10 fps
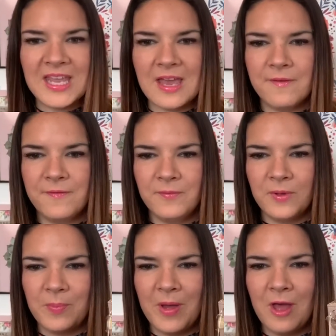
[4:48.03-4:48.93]
gift
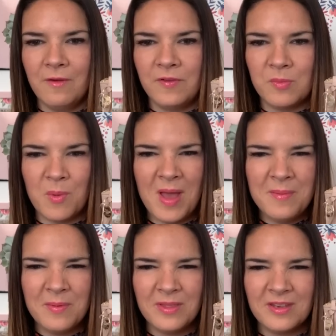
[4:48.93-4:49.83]
with a perfume, or
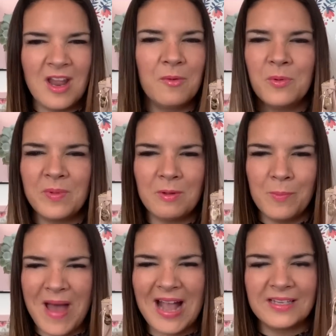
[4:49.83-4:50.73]
maybe with, no, it wouldn't be with
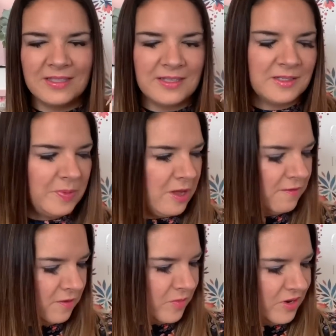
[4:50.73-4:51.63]
a bag because it says
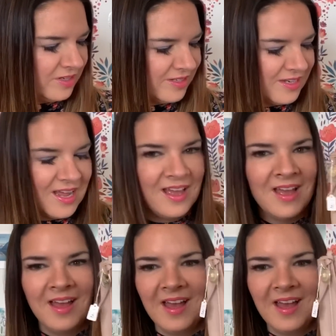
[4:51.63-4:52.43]
perfume on it, doesn't it?